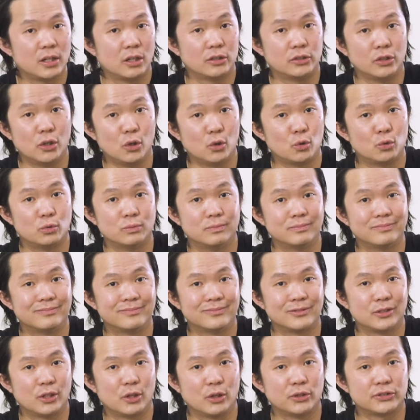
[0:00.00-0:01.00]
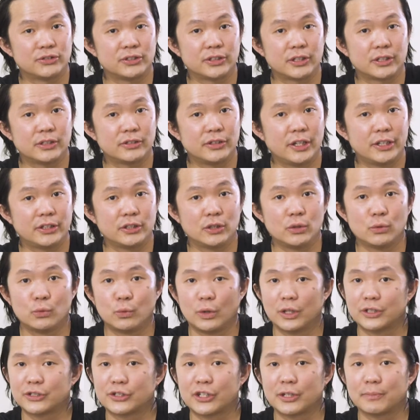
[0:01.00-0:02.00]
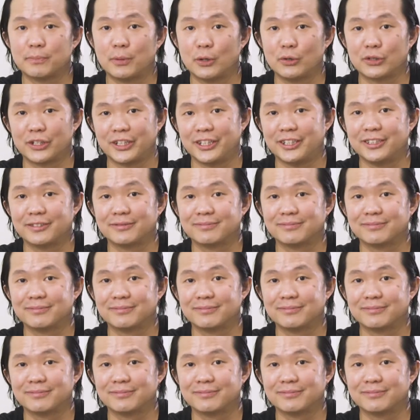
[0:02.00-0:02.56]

no. Hostinger ain't no one-trick pony.